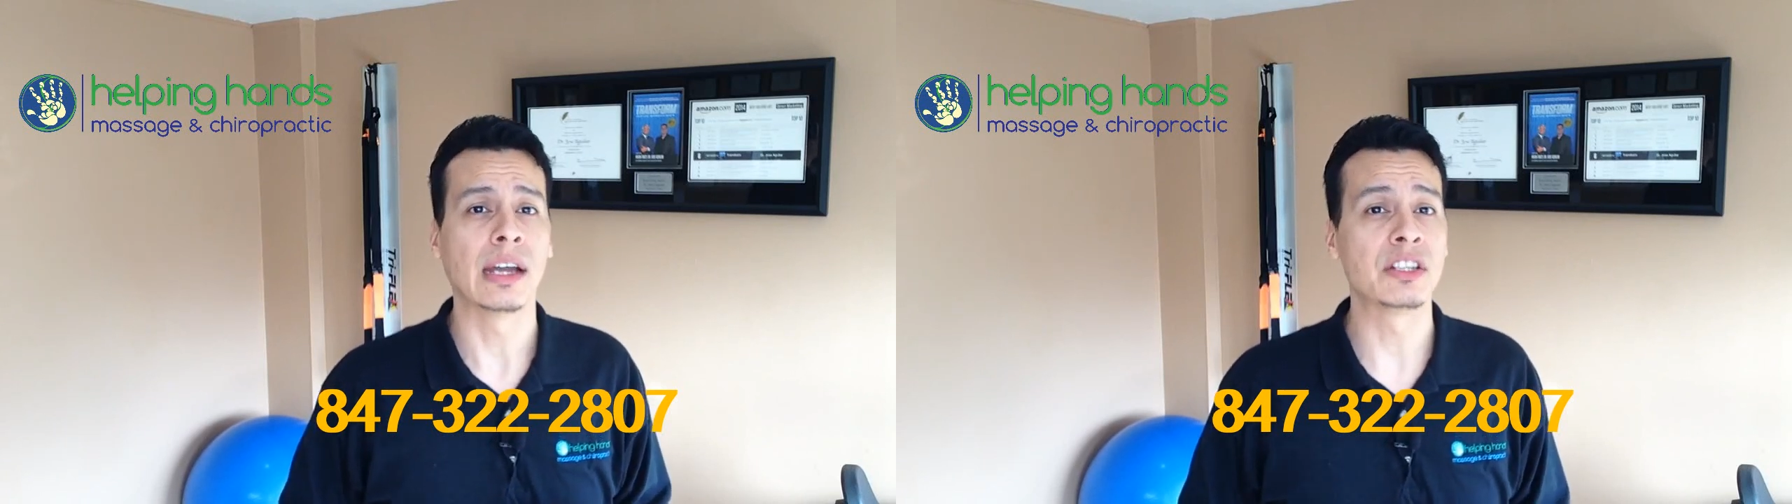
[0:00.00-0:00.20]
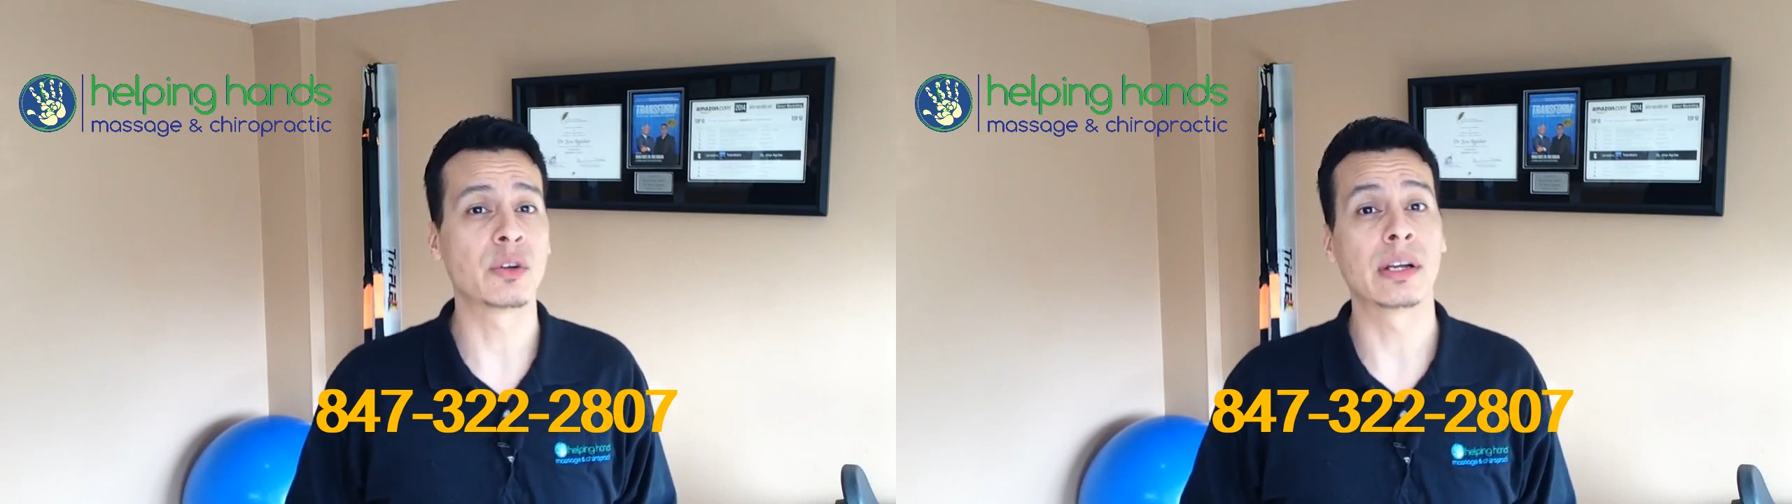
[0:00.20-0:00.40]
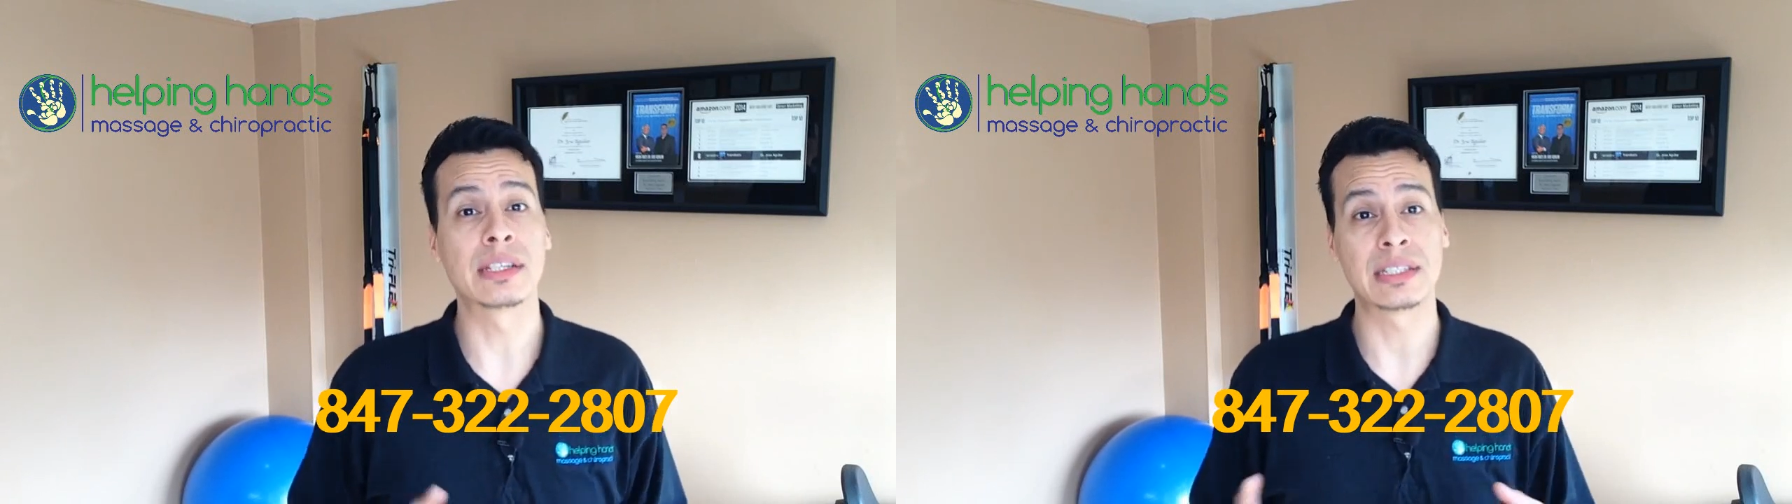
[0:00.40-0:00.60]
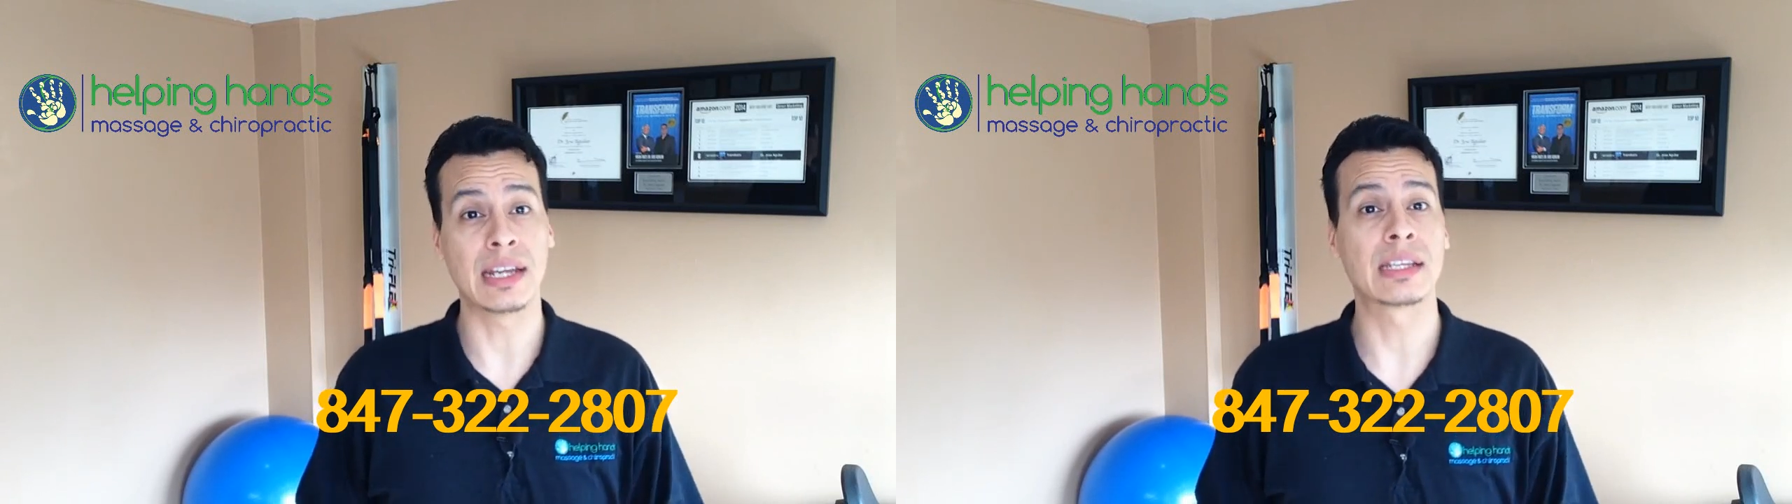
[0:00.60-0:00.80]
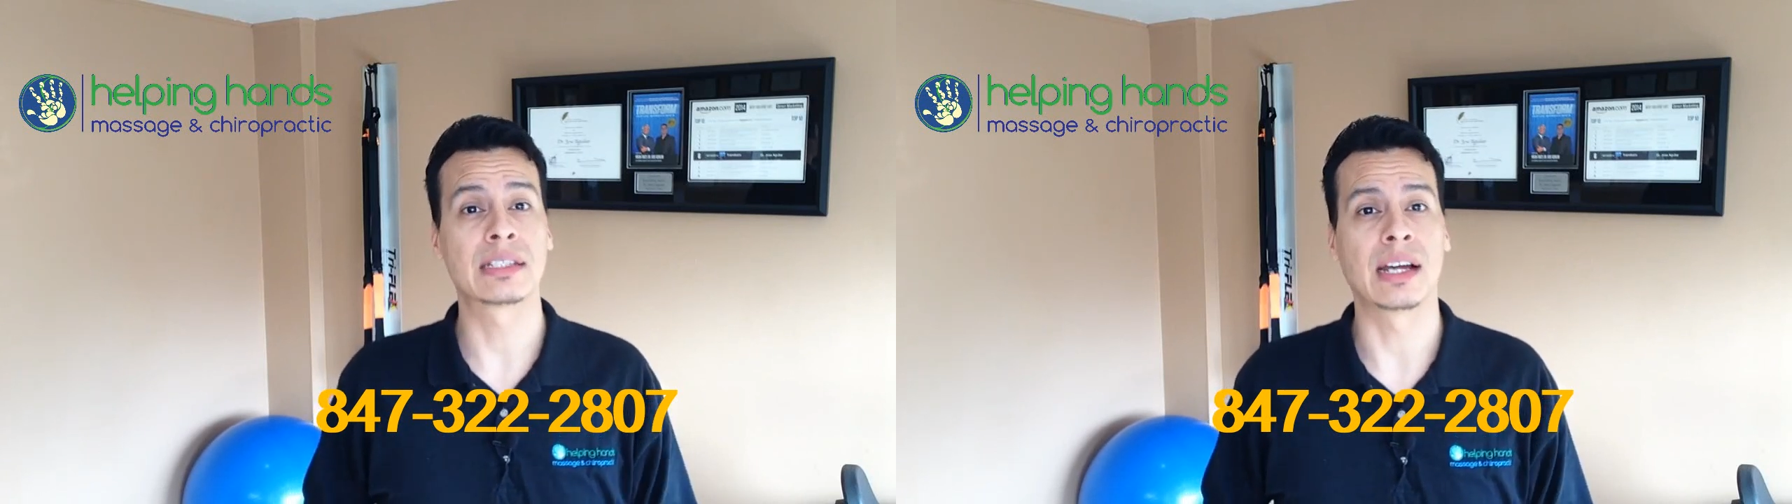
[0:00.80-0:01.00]
and join us
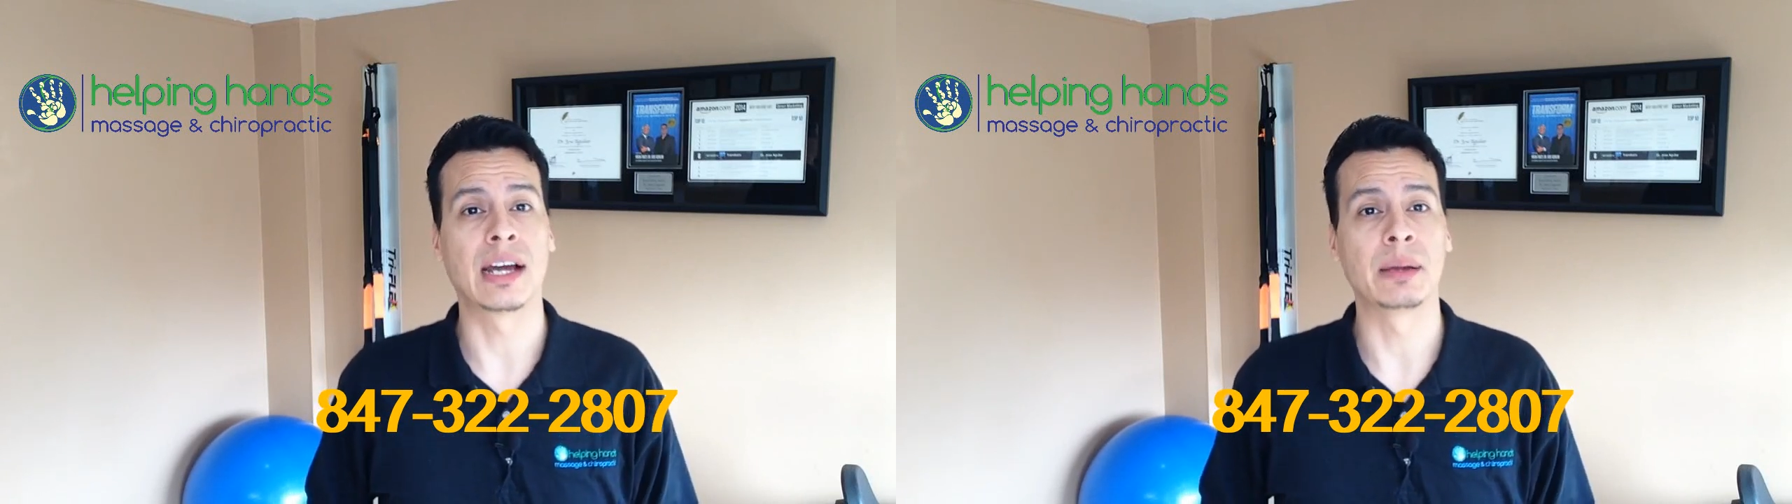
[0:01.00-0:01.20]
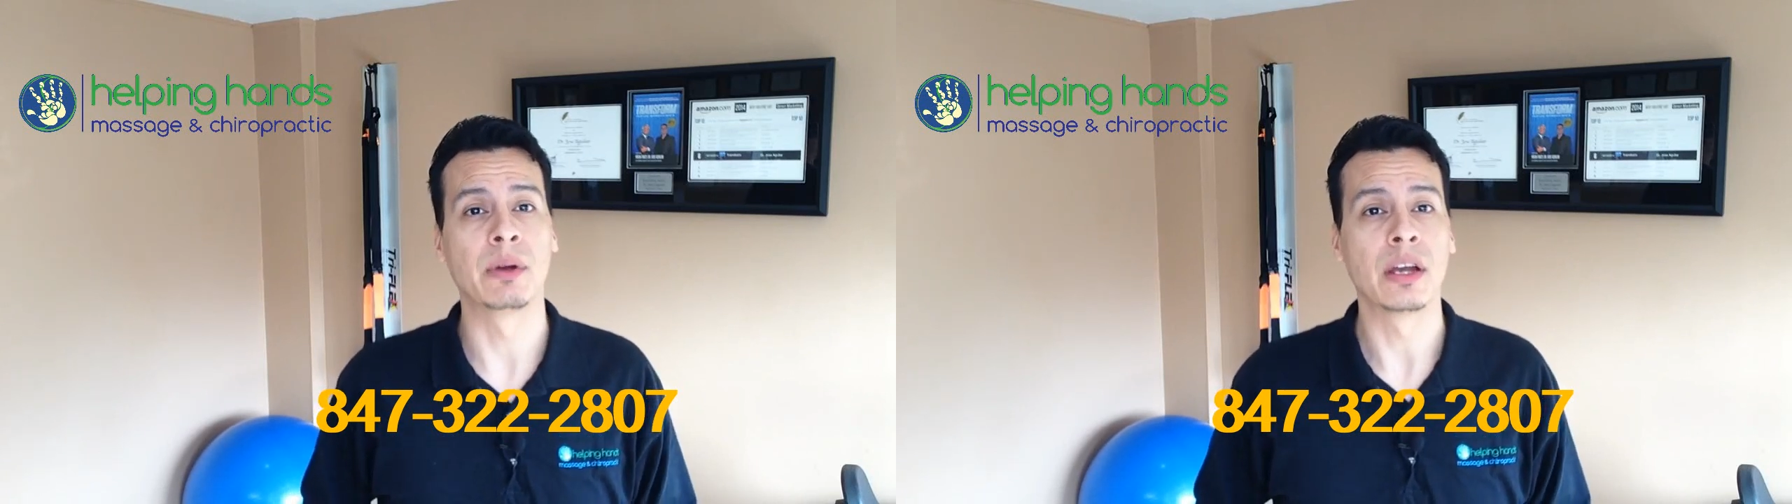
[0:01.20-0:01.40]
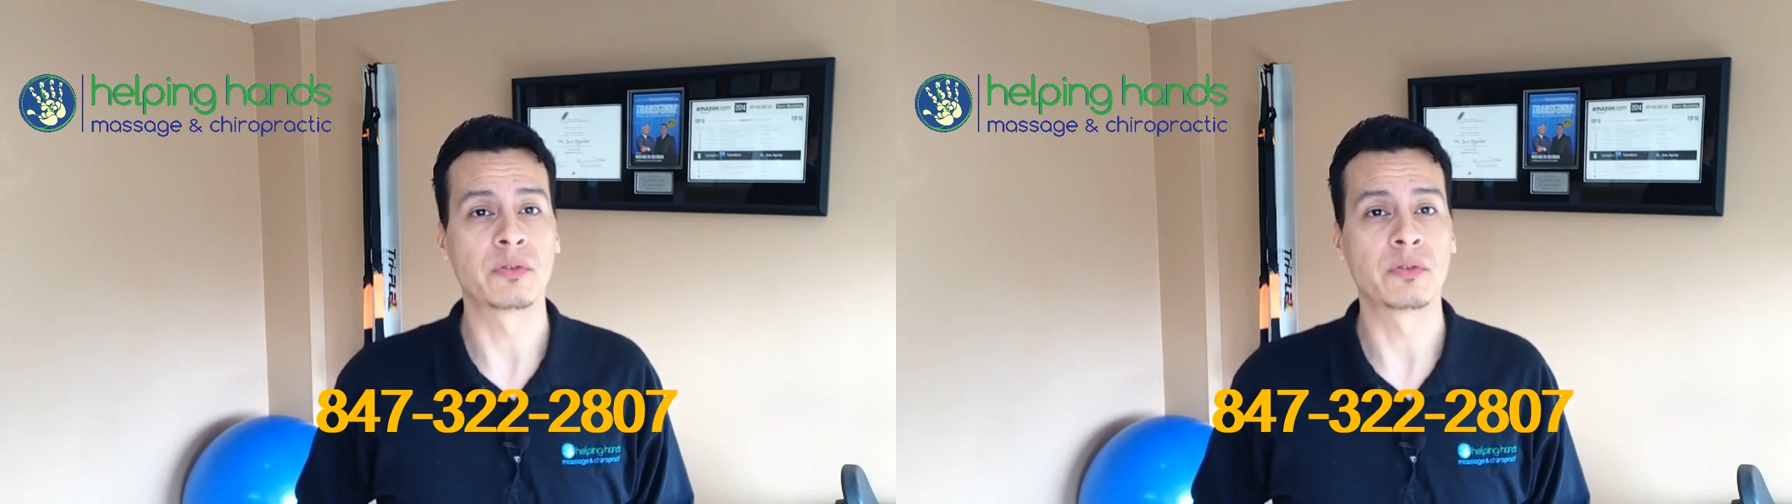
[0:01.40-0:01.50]
next time